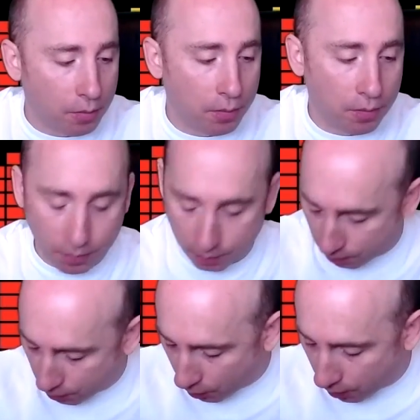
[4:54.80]

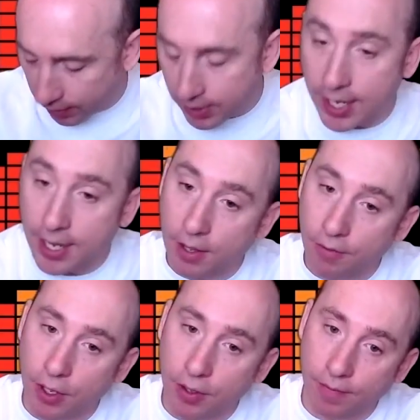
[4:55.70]
but with a D in the
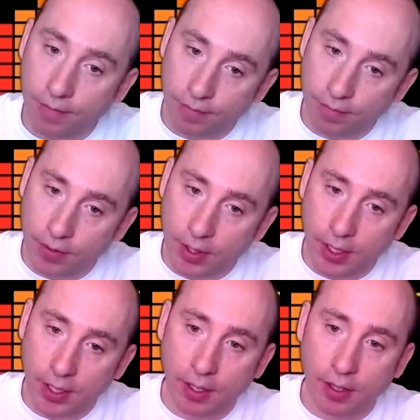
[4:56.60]
root, the
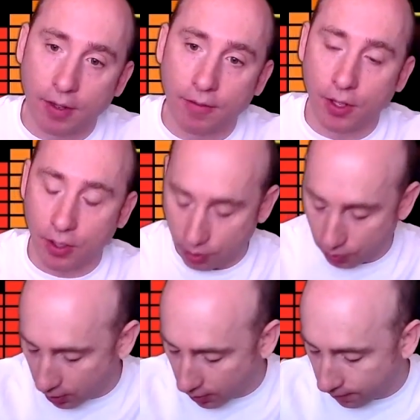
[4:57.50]
4th
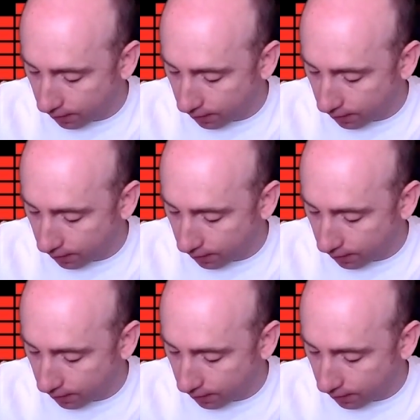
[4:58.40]
string.